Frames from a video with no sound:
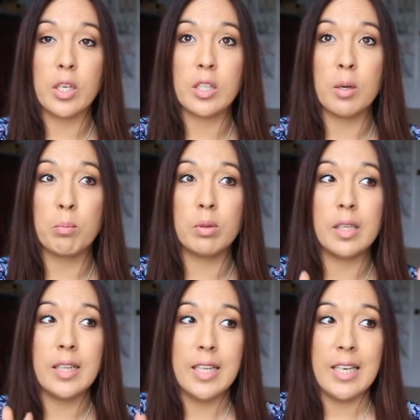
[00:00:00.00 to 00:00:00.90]
It's
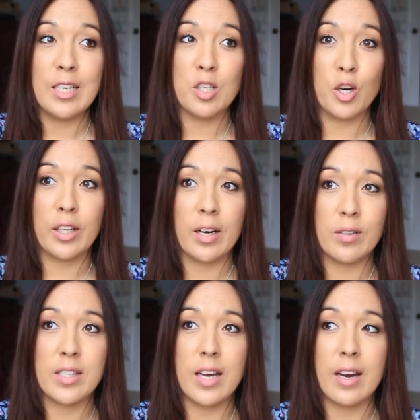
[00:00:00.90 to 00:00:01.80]
completely dark
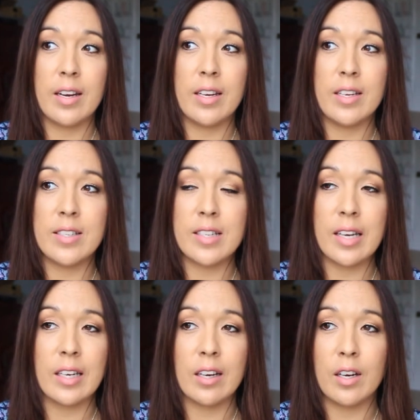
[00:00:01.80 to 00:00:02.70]
outside. It's
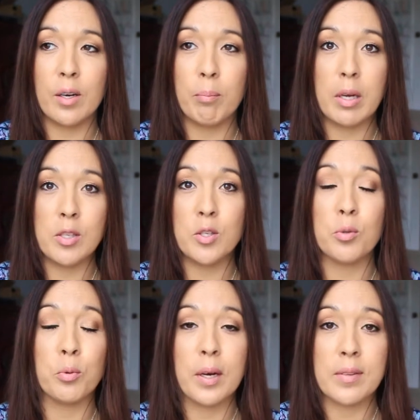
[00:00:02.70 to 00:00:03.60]
like a
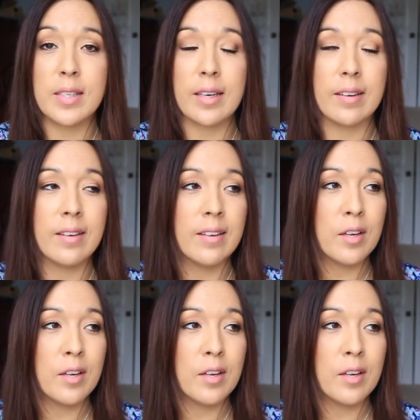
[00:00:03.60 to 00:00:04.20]
monsoon outside.